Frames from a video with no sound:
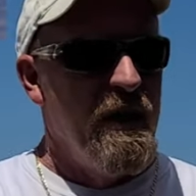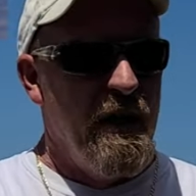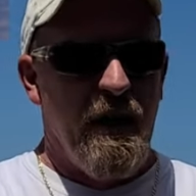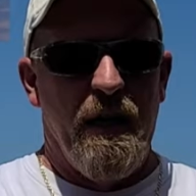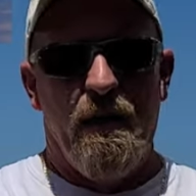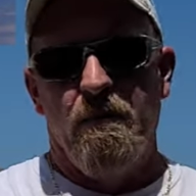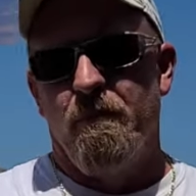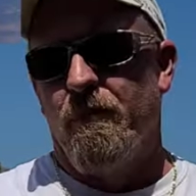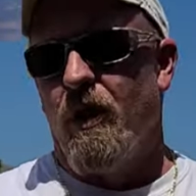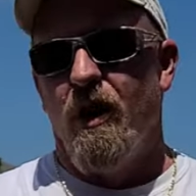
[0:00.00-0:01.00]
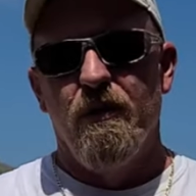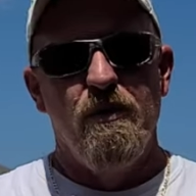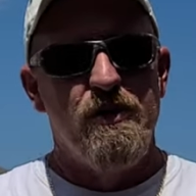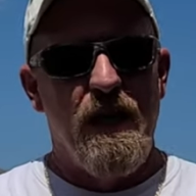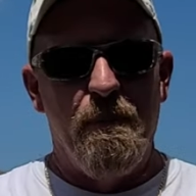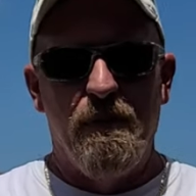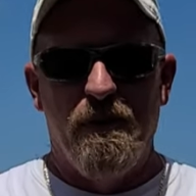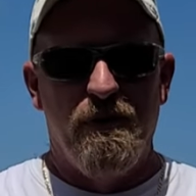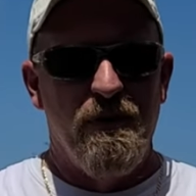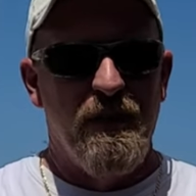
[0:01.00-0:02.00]
Um, all those type of
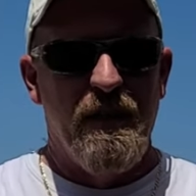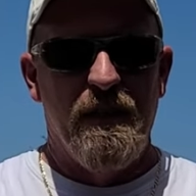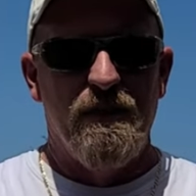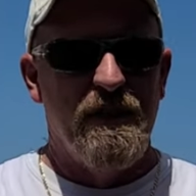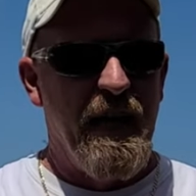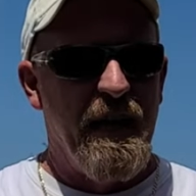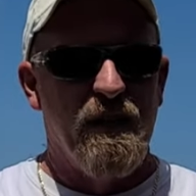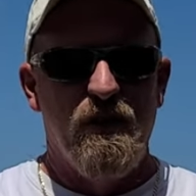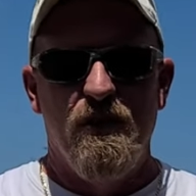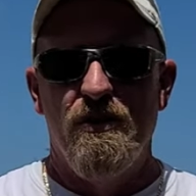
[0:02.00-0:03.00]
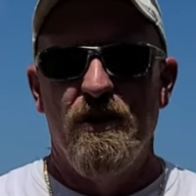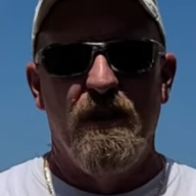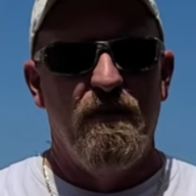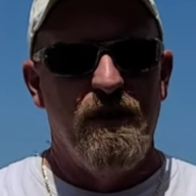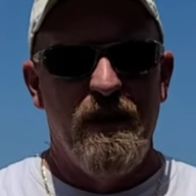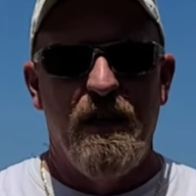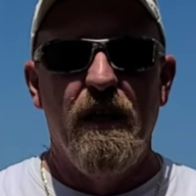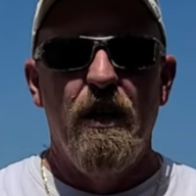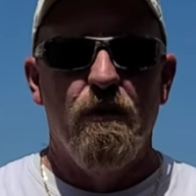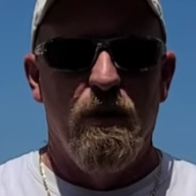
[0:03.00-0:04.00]
different things, canned goods and everything.
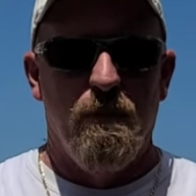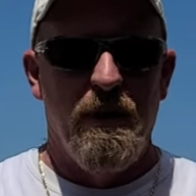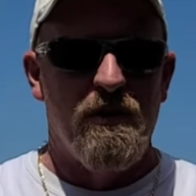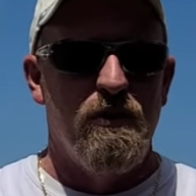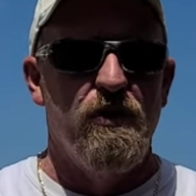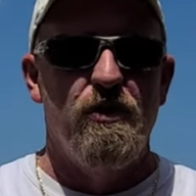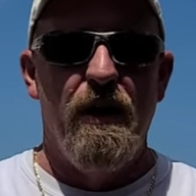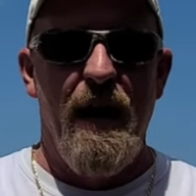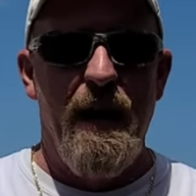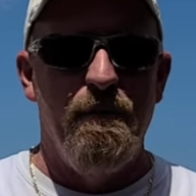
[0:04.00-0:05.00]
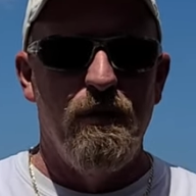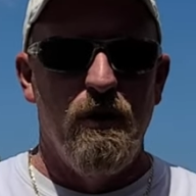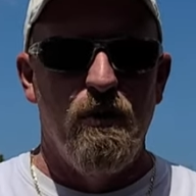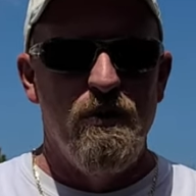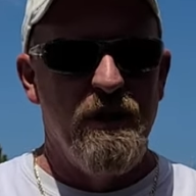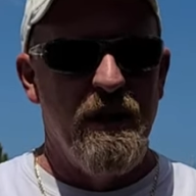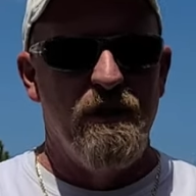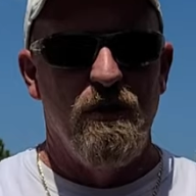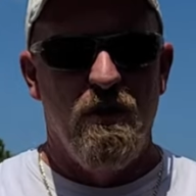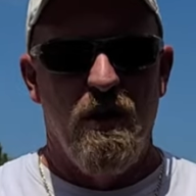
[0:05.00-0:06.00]
You want to make sure that you have those in
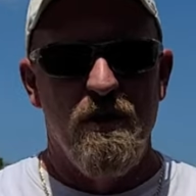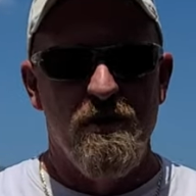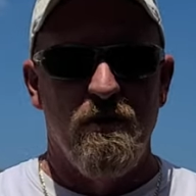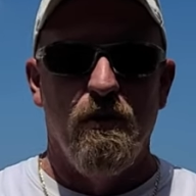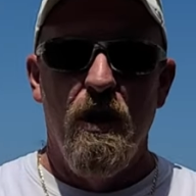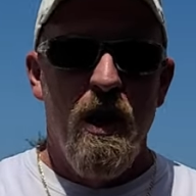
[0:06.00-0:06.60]
your arsenal.